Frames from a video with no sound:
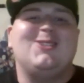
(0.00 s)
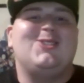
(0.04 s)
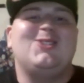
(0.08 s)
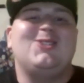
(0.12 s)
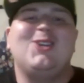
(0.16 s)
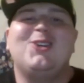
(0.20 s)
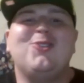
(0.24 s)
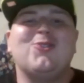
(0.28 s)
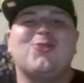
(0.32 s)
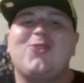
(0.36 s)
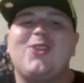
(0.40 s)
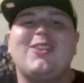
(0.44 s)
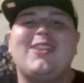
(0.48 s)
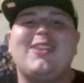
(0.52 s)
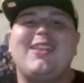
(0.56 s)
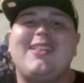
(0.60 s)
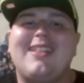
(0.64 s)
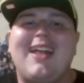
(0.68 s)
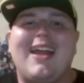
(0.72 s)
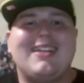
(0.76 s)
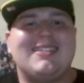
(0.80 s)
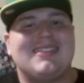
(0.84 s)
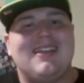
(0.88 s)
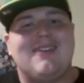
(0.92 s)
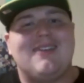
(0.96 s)
don't really
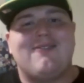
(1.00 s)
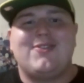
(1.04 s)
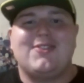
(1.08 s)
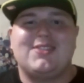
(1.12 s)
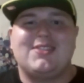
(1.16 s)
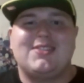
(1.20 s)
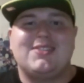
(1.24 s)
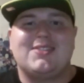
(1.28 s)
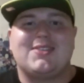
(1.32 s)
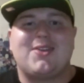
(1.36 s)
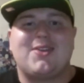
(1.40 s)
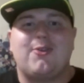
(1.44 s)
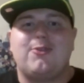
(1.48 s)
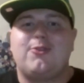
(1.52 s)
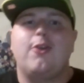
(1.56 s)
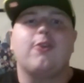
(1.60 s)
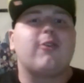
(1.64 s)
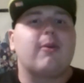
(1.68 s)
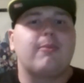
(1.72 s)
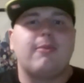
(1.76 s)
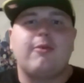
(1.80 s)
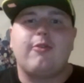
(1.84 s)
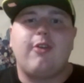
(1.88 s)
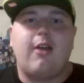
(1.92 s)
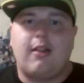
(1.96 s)
like San Francisco. And
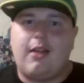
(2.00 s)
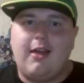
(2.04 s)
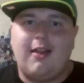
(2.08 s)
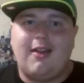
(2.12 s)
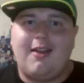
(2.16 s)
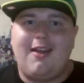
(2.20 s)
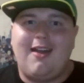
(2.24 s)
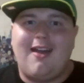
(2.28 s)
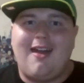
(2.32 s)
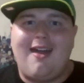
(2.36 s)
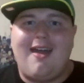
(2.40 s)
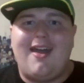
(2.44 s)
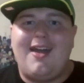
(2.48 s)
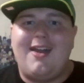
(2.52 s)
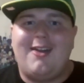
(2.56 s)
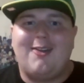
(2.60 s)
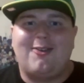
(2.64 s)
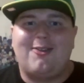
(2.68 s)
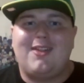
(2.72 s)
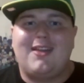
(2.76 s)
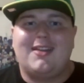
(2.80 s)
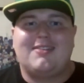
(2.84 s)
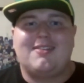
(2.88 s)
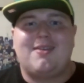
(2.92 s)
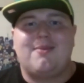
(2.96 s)
don't get me wrong, I, I
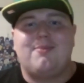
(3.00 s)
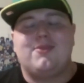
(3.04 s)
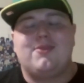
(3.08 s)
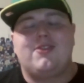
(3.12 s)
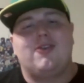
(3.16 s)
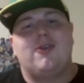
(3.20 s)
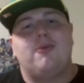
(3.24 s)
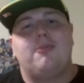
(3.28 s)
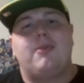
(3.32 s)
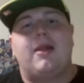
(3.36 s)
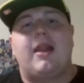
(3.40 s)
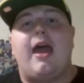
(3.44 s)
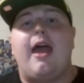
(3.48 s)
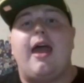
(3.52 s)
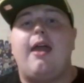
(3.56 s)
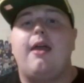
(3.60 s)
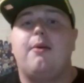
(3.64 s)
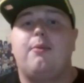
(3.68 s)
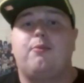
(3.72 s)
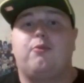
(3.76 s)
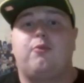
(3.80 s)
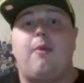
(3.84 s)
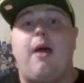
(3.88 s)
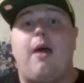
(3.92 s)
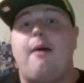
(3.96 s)
don't like them too, but I,
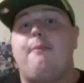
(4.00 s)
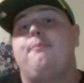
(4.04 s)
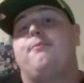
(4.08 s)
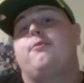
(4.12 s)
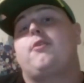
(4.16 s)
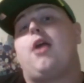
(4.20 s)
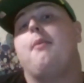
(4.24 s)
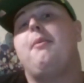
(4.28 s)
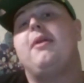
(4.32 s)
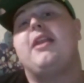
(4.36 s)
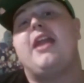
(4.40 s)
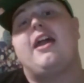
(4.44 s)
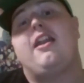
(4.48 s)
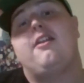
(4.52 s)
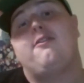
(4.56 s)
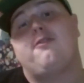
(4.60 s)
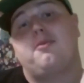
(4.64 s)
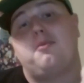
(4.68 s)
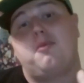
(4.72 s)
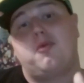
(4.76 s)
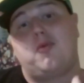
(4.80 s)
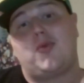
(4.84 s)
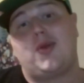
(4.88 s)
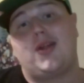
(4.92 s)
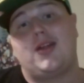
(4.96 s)
am coming at it
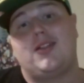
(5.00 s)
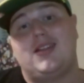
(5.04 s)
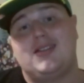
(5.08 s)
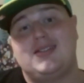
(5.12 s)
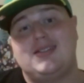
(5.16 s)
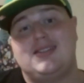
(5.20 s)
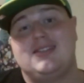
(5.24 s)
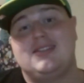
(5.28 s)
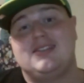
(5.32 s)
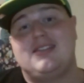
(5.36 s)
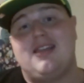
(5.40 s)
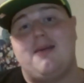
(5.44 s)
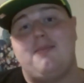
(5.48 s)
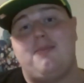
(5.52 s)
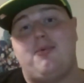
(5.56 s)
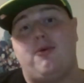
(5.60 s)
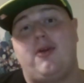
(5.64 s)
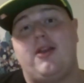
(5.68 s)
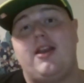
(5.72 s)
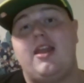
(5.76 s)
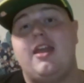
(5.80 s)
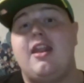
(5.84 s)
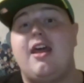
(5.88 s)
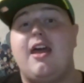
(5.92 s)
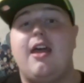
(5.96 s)
from a realistic
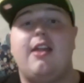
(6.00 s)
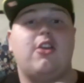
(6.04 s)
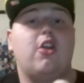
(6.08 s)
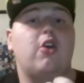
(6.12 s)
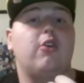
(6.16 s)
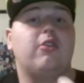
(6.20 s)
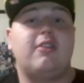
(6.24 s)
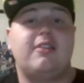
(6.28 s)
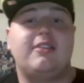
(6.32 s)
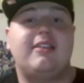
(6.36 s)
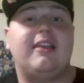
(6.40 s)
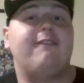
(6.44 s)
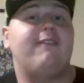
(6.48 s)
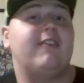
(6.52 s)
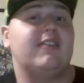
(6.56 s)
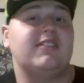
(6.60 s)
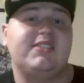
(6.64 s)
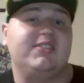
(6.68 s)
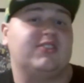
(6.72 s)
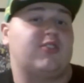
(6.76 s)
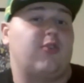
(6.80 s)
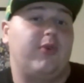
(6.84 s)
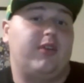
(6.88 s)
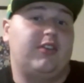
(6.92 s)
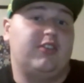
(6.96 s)
standpoint. And I know the
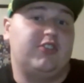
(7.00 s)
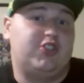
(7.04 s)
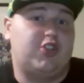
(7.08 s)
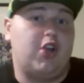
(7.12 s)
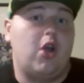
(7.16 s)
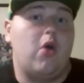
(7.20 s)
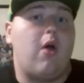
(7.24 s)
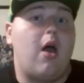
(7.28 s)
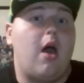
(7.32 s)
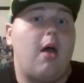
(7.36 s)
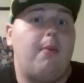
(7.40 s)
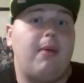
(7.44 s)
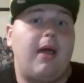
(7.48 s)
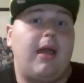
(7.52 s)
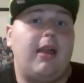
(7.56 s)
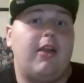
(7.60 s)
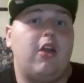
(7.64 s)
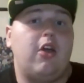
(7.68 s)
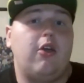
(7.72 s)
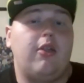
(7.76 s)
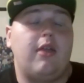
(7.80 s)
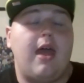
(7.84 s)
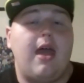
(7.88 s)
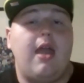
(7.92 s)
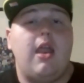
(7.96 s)
defense is going to show up. I
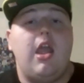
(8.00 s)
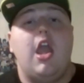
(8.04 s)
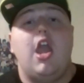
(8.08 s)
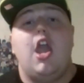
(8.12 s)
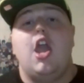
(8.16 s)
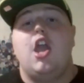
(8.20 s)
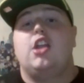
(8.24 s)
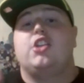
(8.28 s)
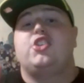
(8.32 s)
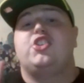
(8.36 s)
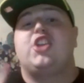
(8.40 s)
know that